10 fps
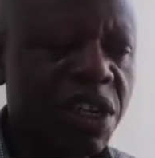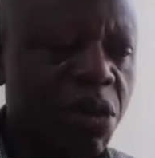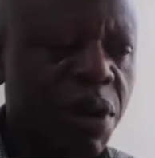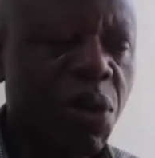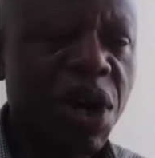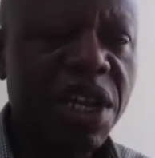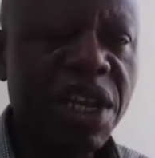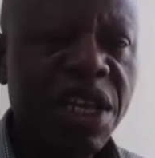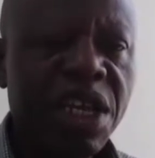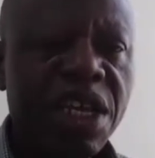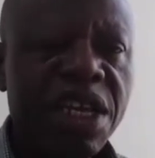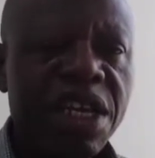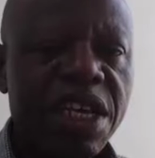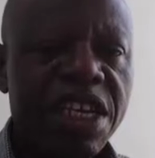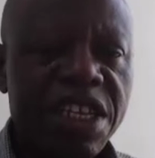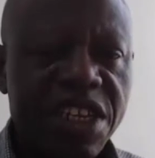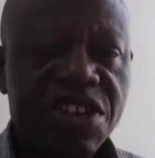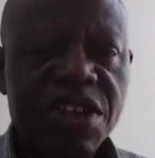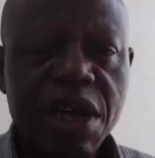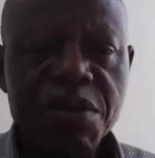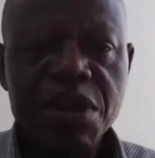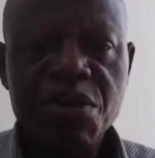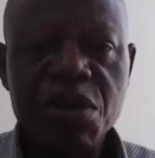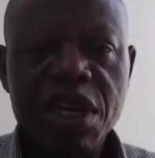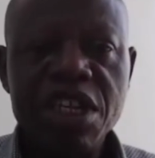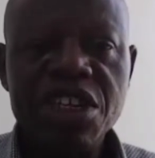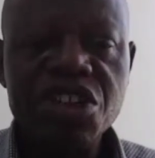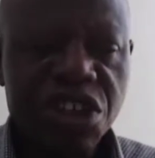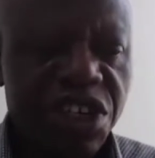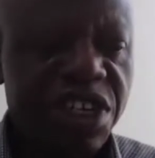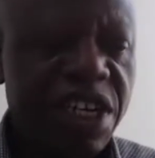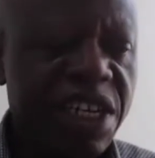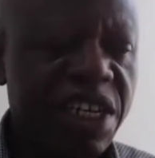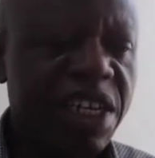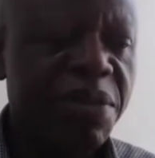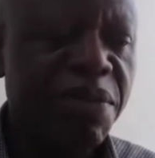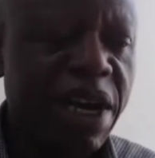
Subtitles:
Number one is we are interested in the